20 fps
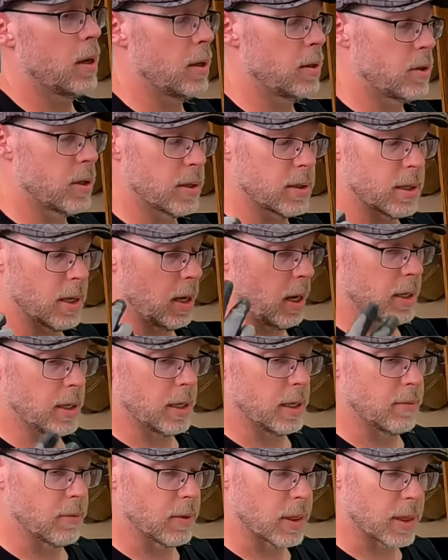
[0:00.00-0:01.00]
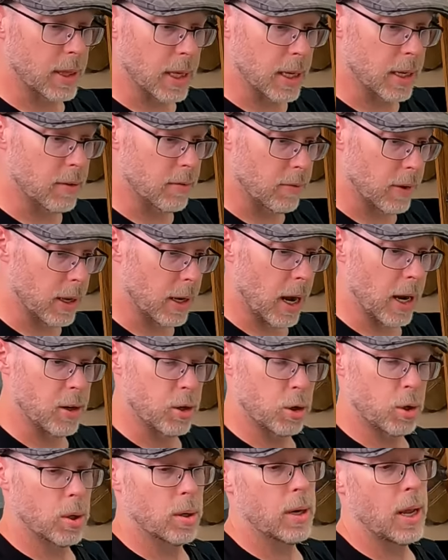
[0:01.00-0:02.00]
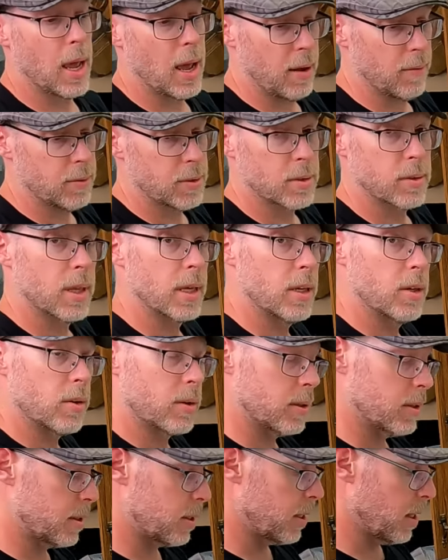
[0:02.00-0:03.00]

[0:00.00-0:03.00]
I didn't even think of it. I should have, so that you could